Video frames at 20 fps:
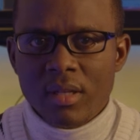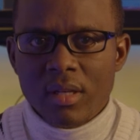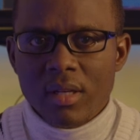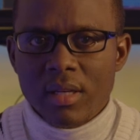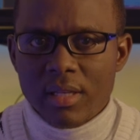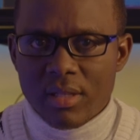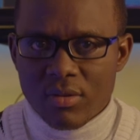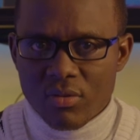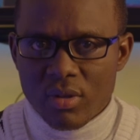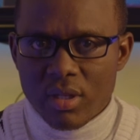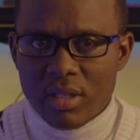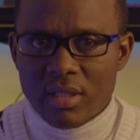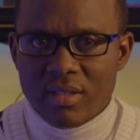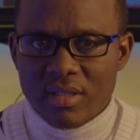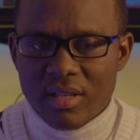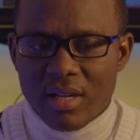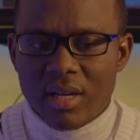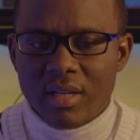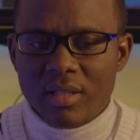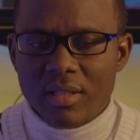It's really
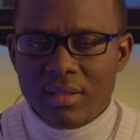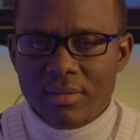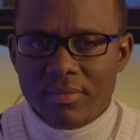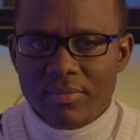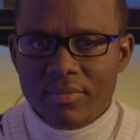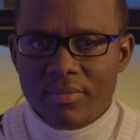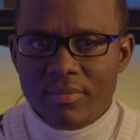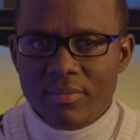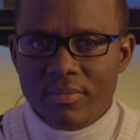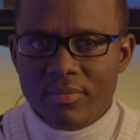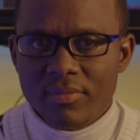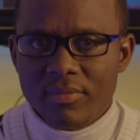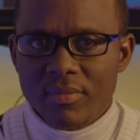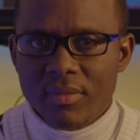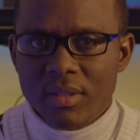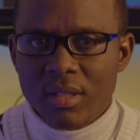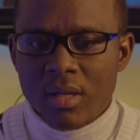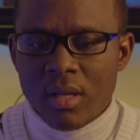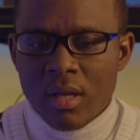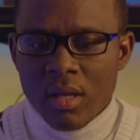sad.
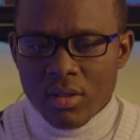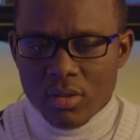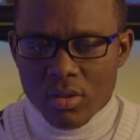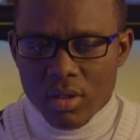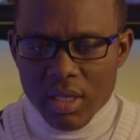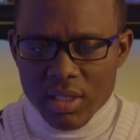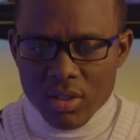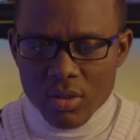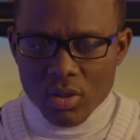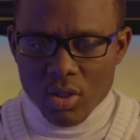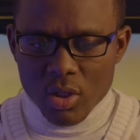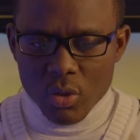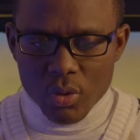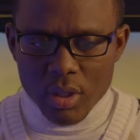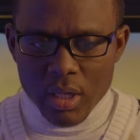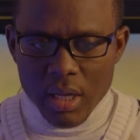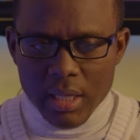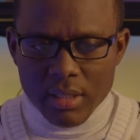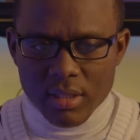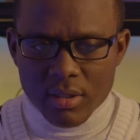So let's continue with
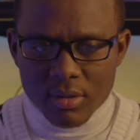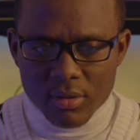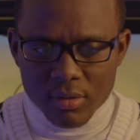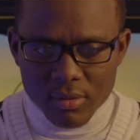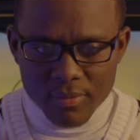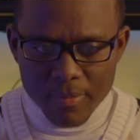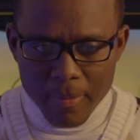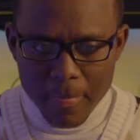the article.